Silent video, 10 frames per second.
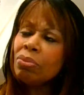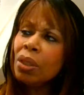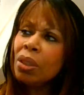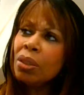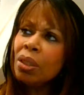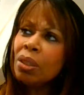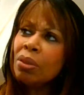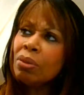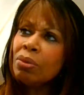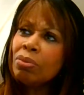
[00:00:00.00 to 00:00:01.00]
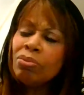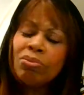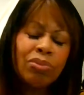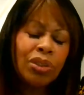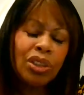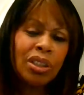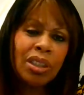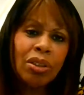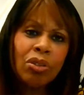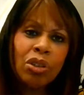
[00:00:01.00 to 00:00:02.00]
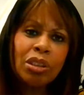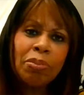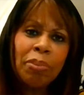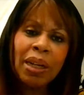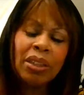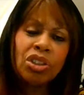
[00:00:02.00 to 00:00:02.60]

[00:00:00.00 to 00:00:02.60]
I don't know. She just didn't look as bad as